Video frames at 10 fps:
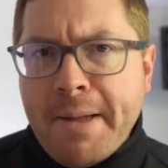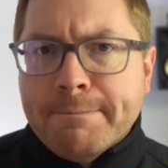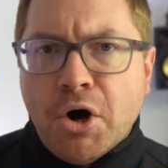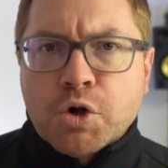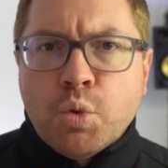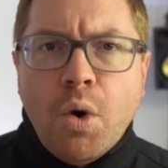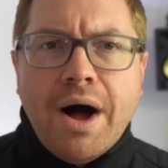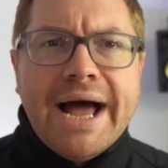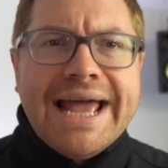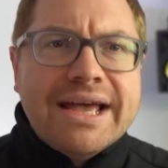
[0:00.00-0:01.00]
Model
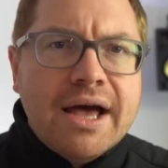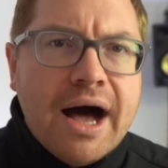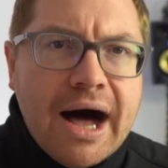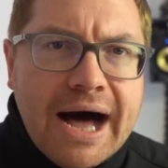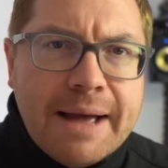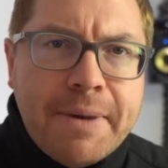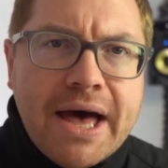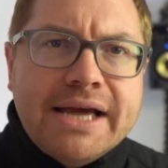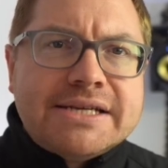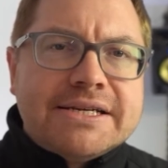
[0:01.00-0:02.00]
Y,
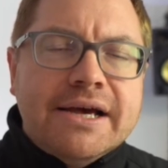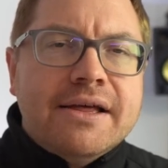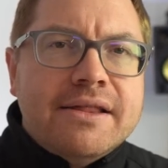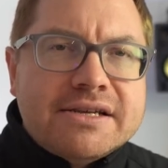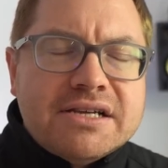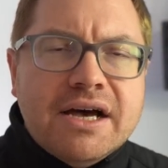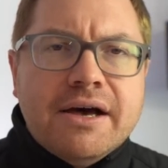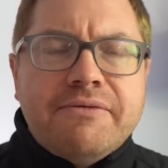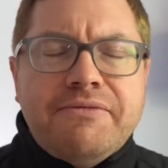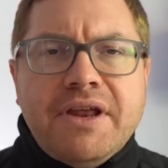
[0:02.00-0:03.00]
I-Pace. There's
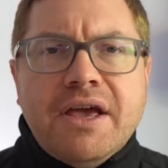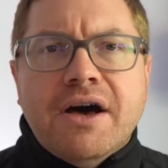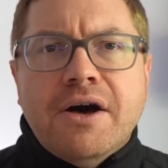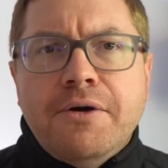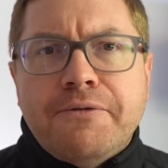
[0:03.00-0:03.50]
a video